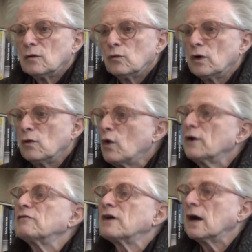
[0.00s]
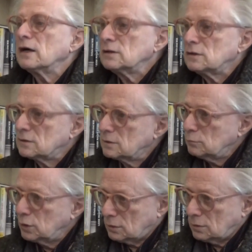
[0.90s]
where one-of-a-kind
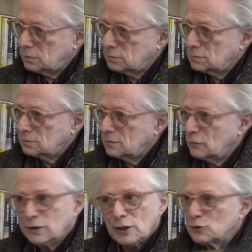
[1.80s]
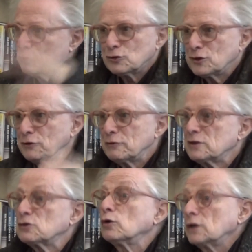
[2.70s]
book, where there's no
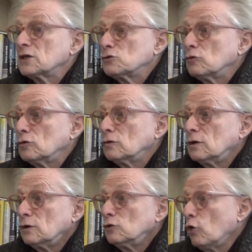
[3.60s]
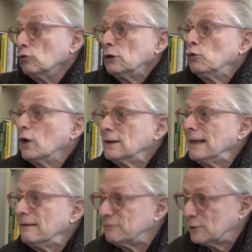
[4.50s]
series or there's only one
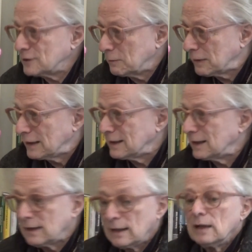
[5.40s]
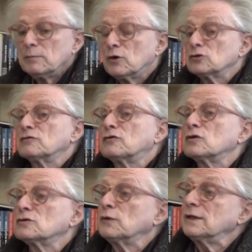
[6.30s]
left or something like that. Because of
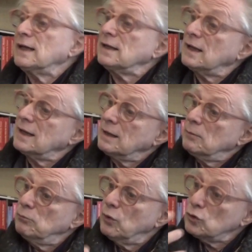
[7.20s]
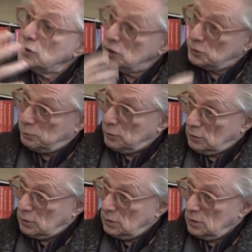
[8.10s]
course, when they bought this
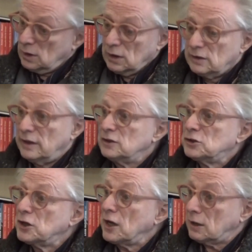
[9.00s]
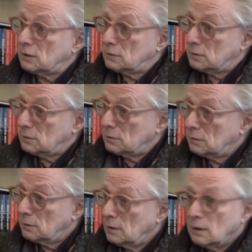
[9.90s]
book, they checked,
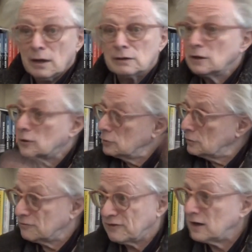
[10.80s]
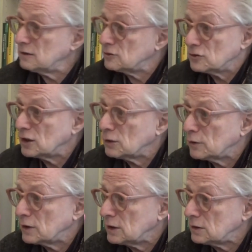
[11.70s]
and they couldn't find this
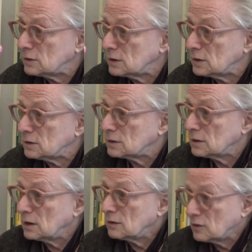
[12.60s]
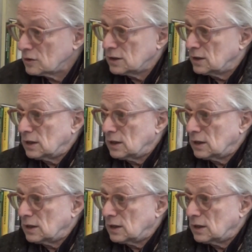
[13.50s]
anywhere on the internet, because it